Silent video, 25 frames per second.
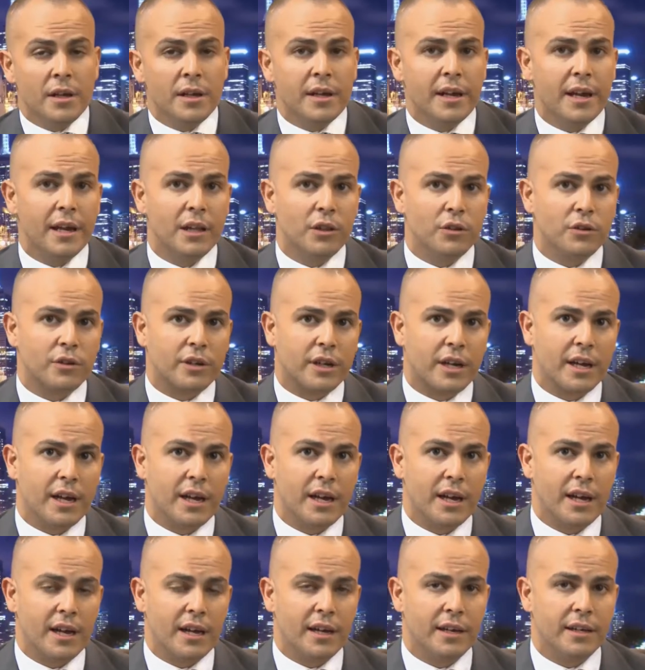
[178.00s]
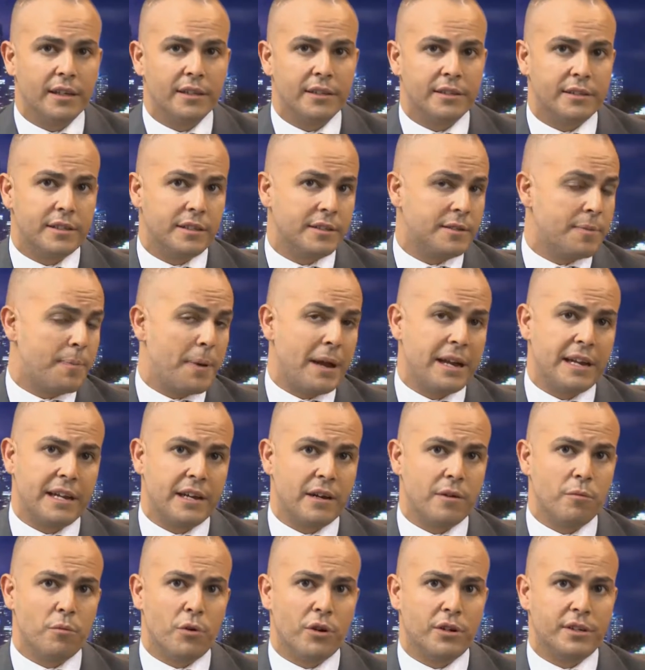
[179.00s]
Yeah, look, depending
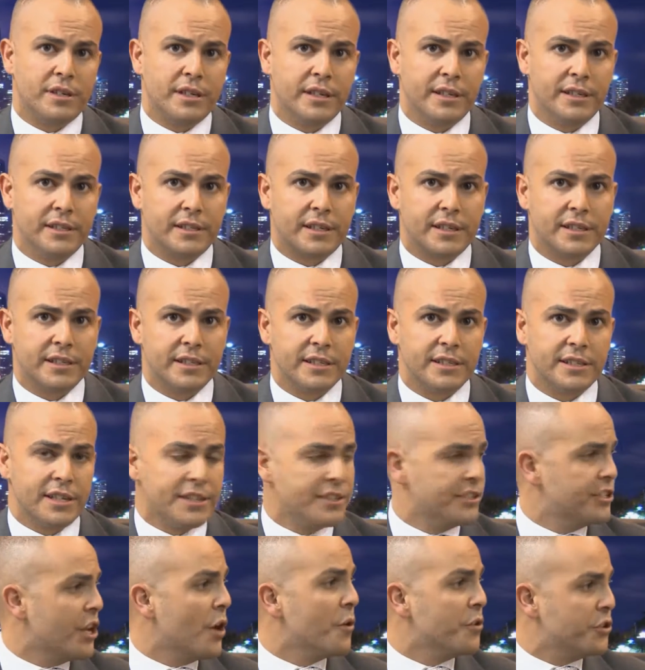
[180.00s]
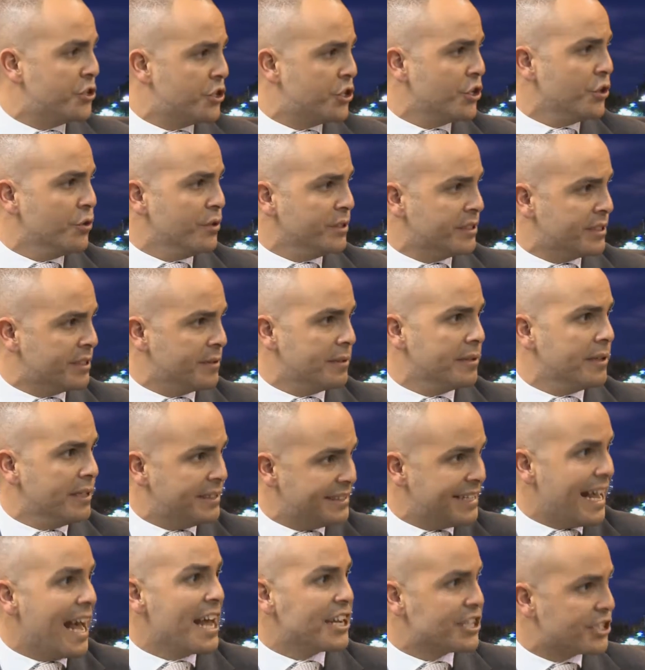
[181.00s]
on what he's, because as I said, there's no insurance
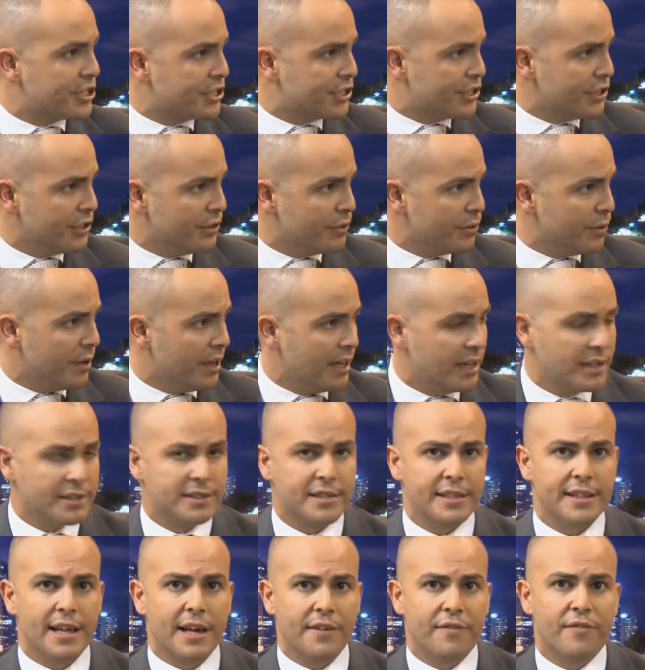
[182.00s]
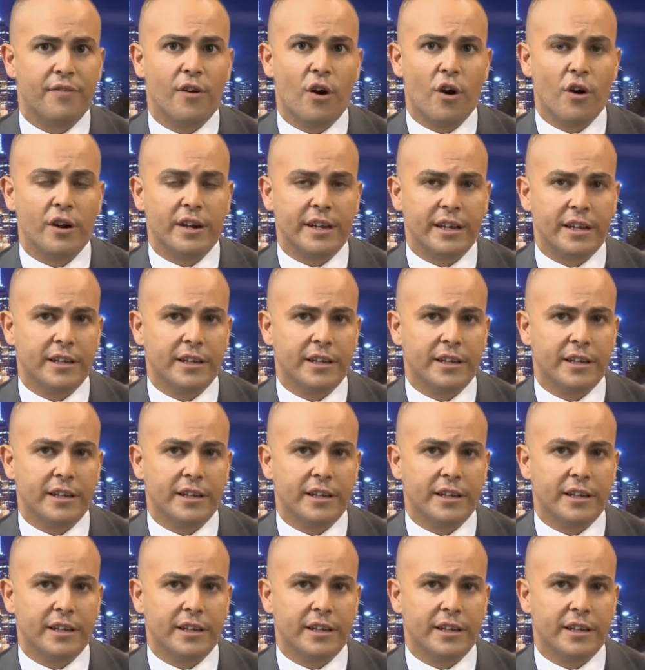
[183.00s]
attached to that finding.